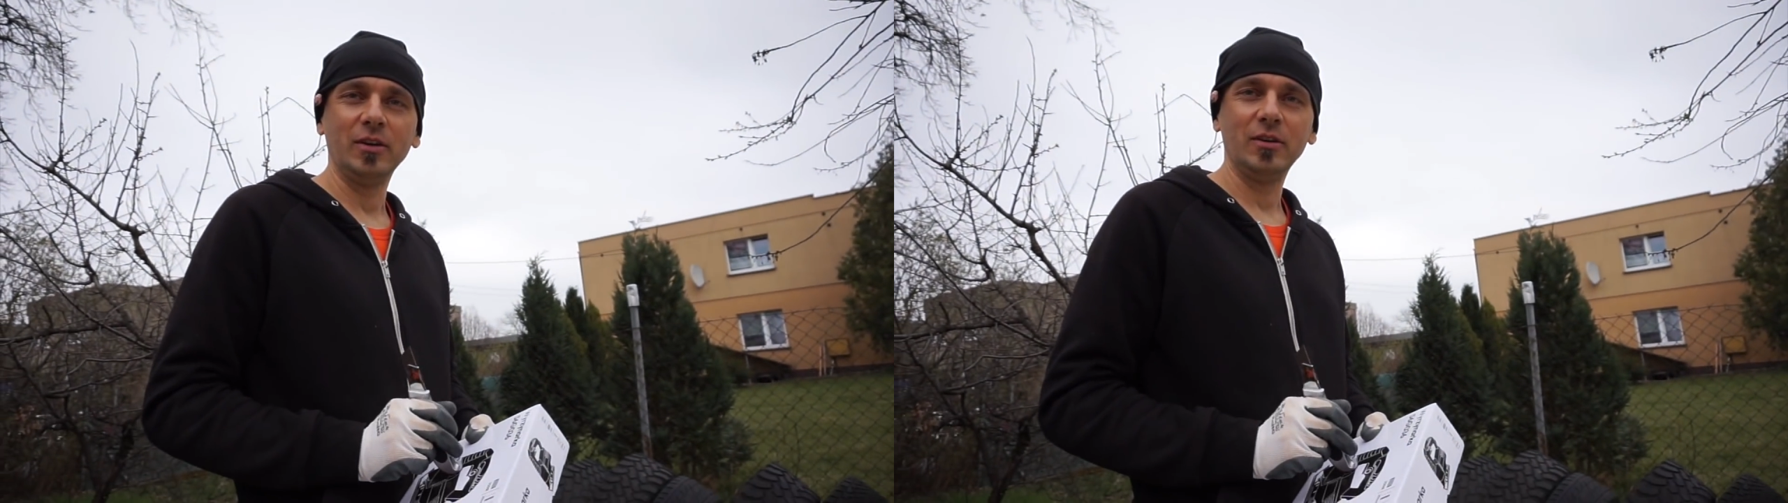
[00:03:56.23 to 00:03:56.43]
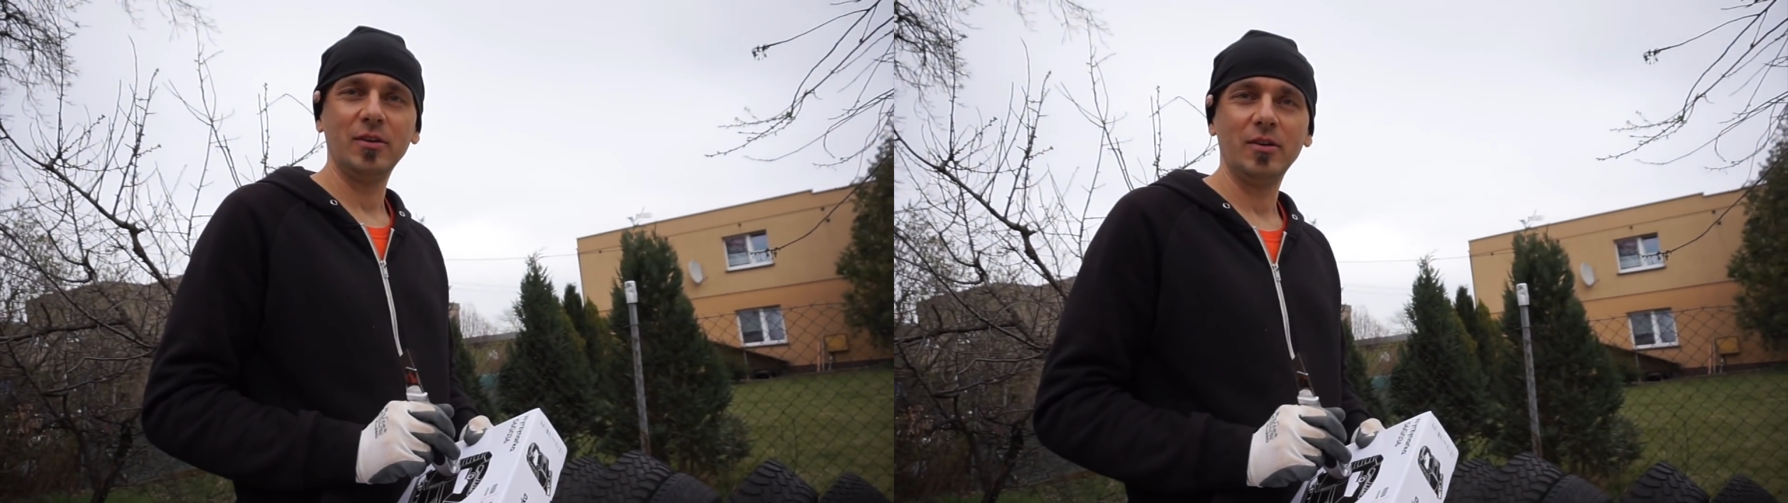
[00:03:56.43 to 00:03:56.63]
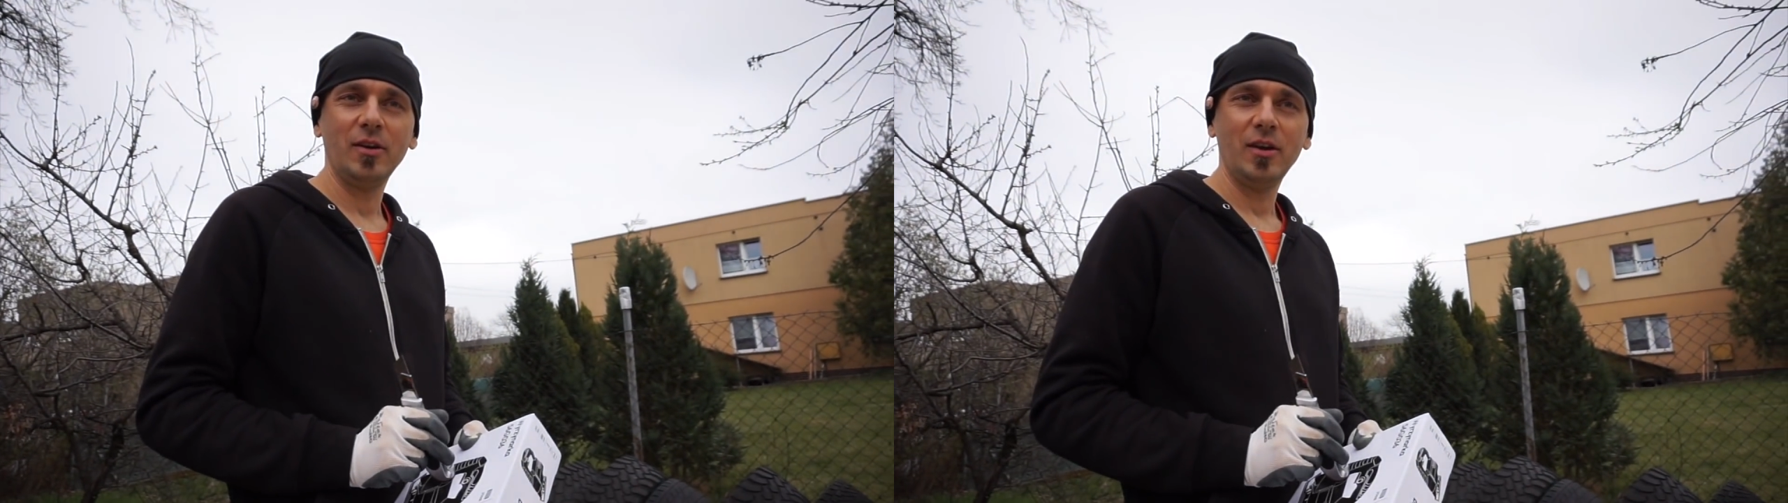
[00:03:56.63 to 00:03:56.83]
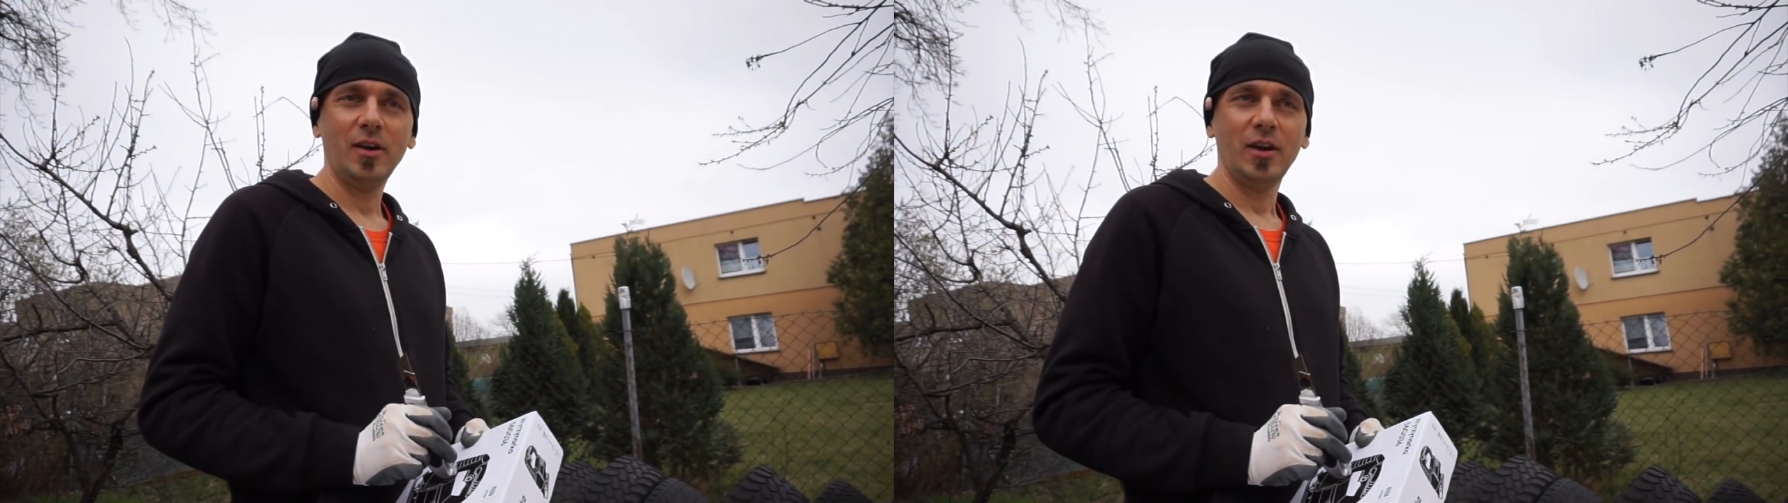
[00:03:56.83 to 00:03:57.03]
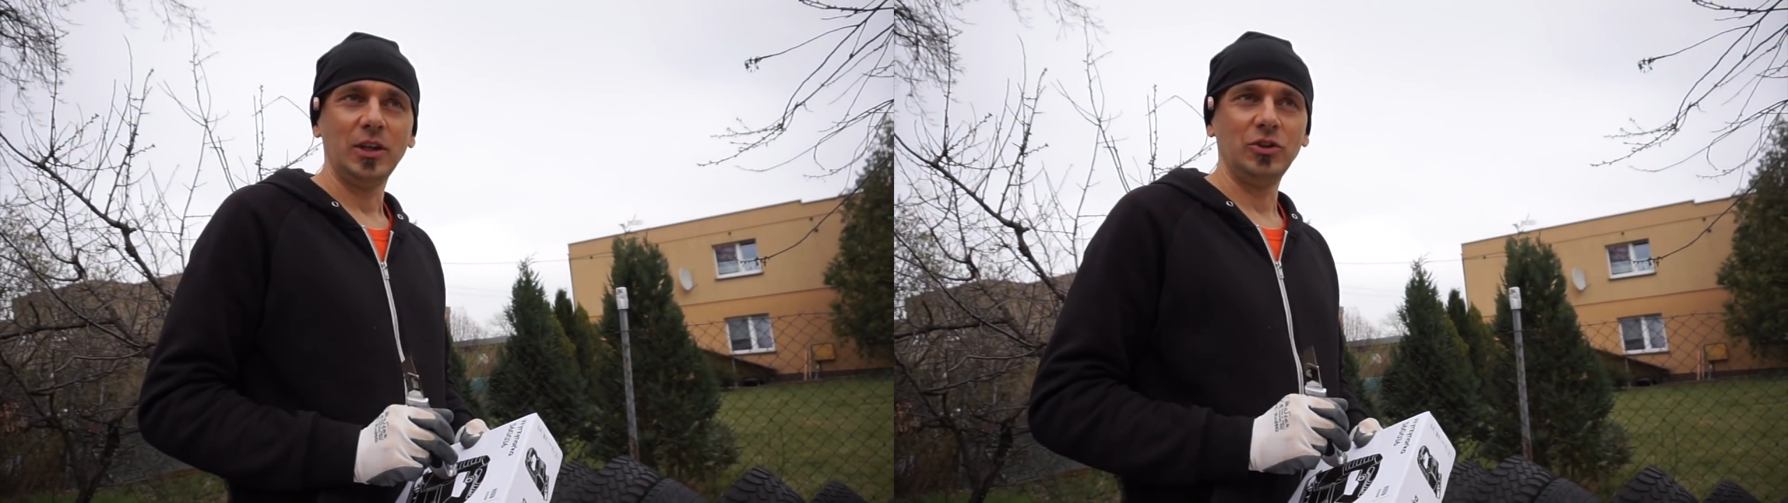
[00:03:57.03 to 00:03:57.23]

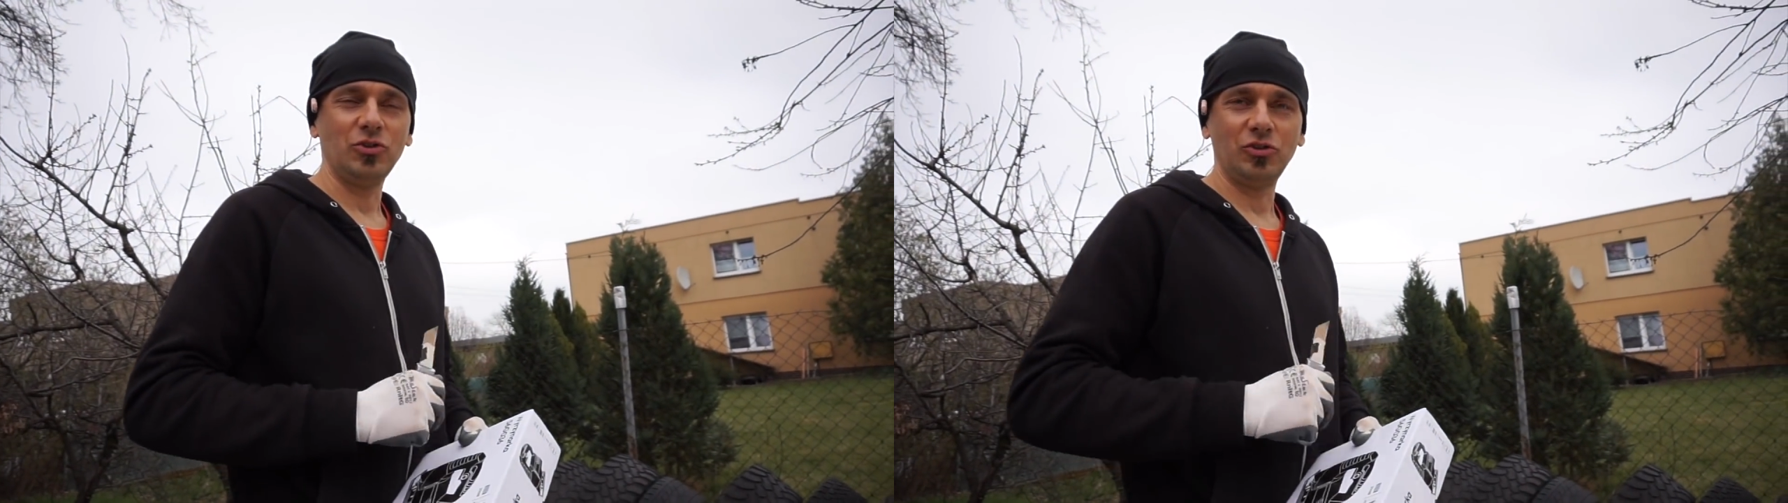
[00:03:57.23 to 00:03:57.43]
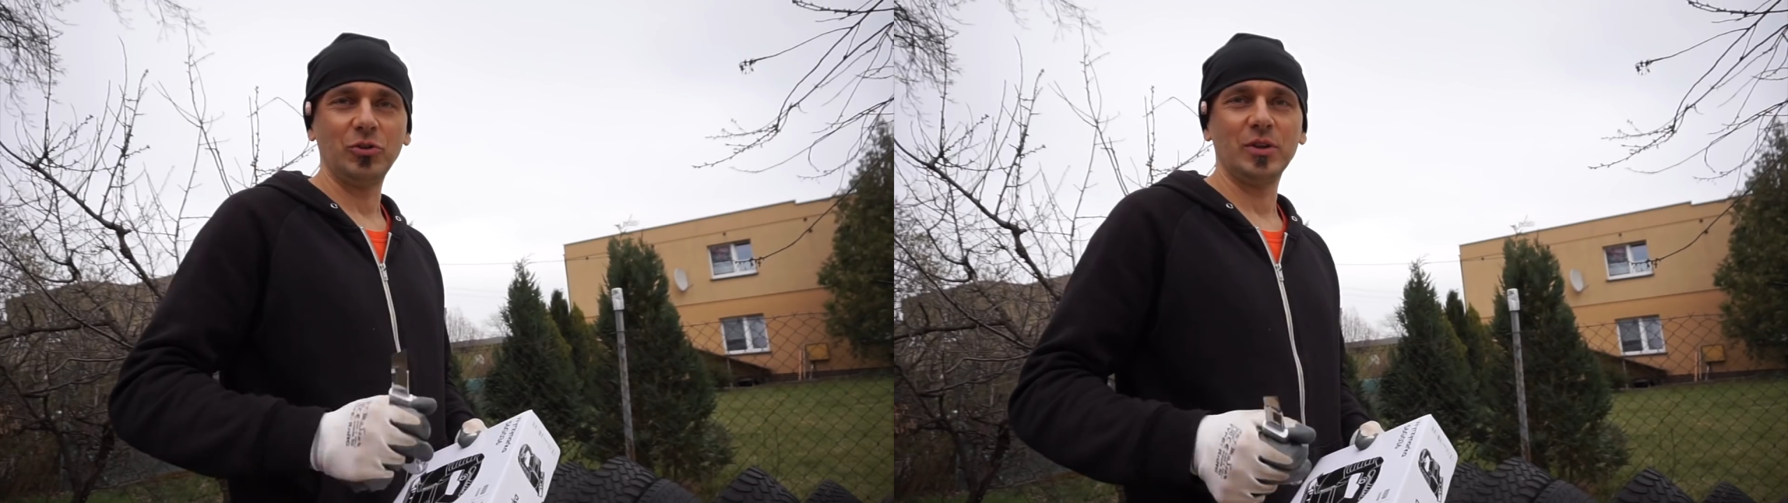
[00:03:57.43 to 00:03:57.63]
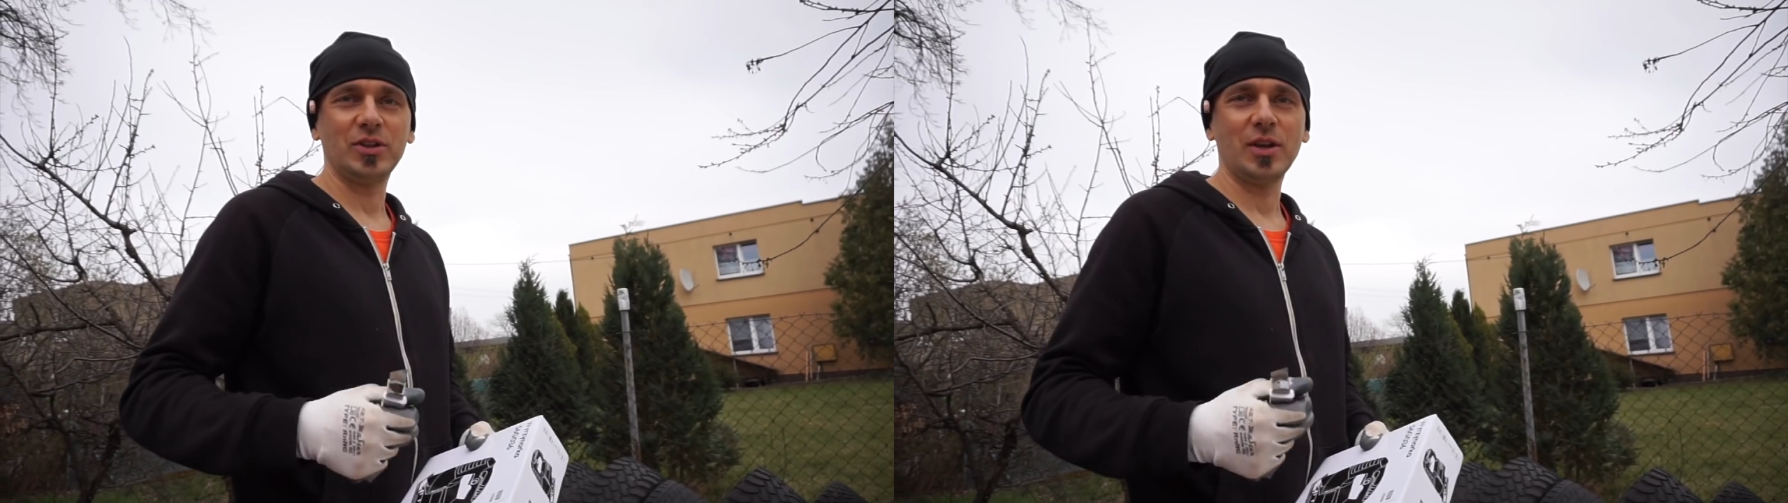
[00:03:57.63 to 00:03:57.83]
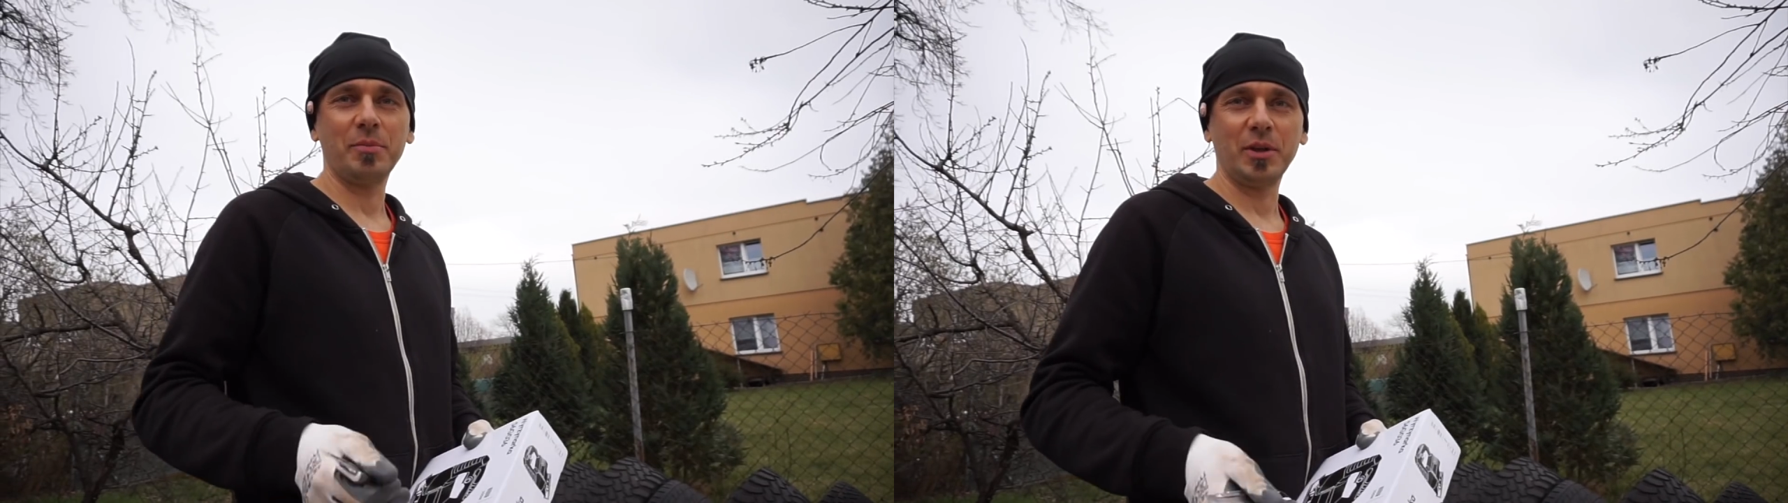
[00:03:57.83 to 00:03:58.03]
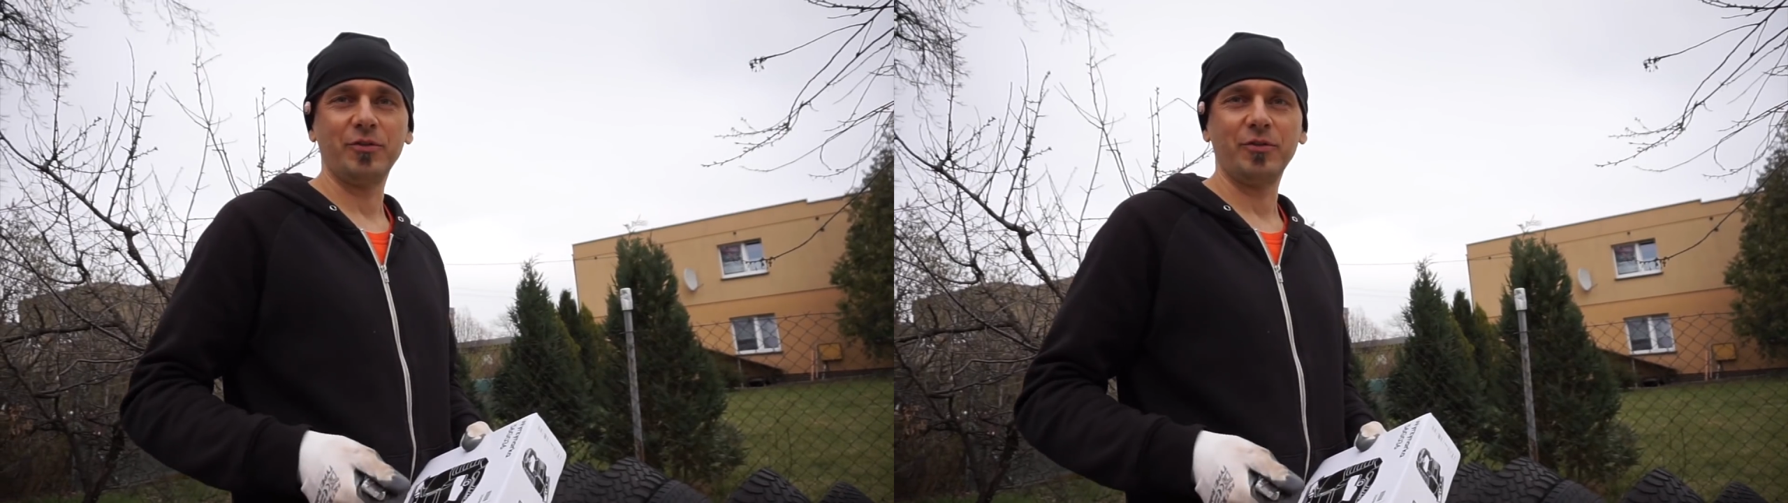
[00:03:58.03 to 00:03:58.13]
and you're just doing something